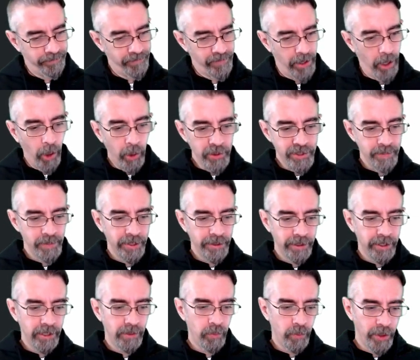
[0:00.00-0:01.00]

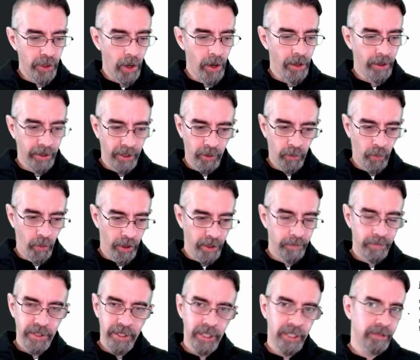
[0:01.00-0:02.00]
Ultimately, we are going to want to
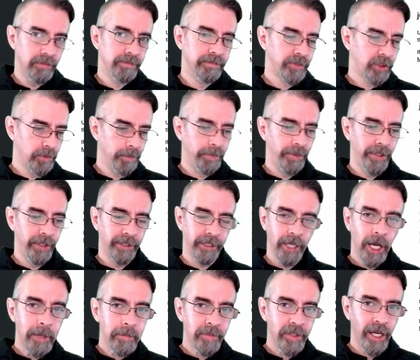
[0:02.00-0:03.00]
be completely
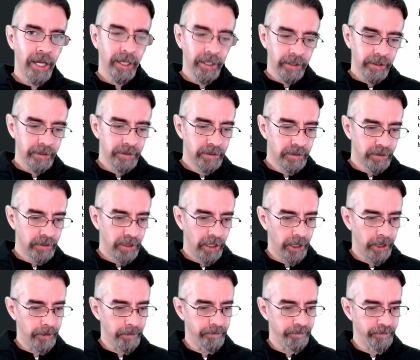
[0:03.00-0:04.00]
updated
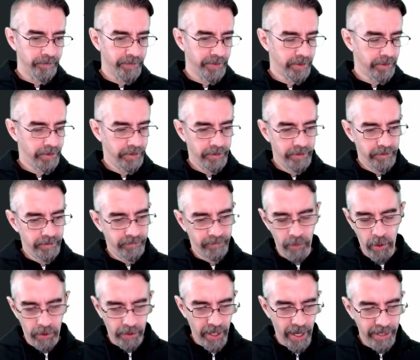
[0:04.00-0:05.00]
for
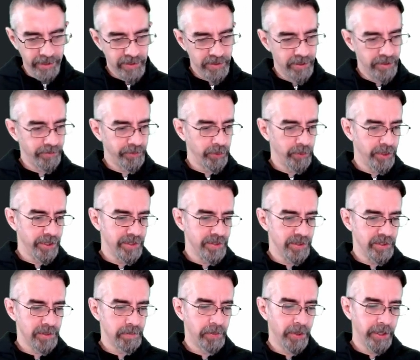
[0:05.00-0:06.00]
all kinds of different
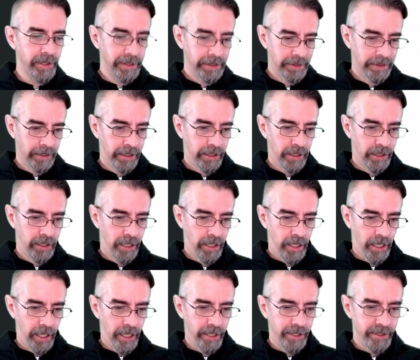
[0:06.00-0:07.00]
reasons, but
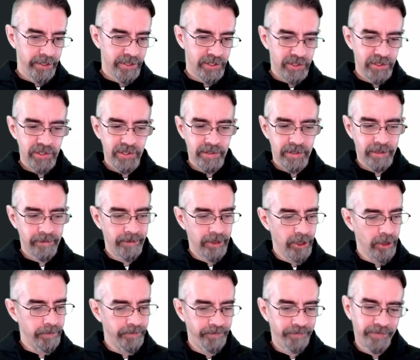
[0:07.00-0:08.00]
it's just,
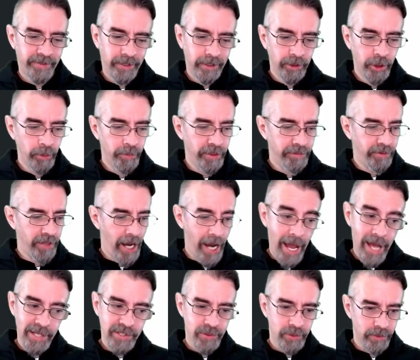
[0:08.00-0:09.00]
a little bit of a
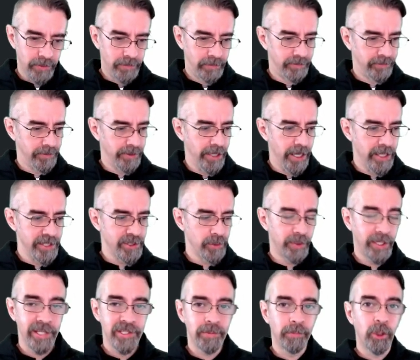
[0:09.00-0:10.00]
hassle for now. So we
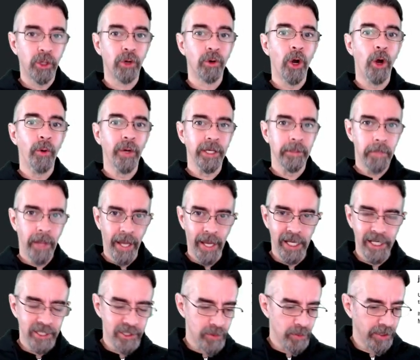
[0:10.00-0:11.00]
got some growing
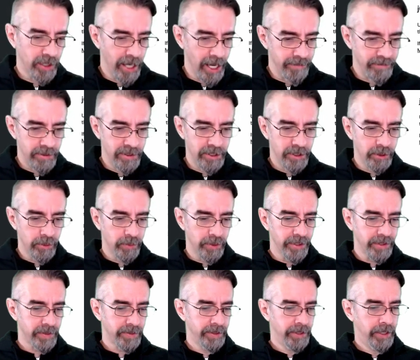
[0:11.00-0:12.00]
pains we're going to have to deal with.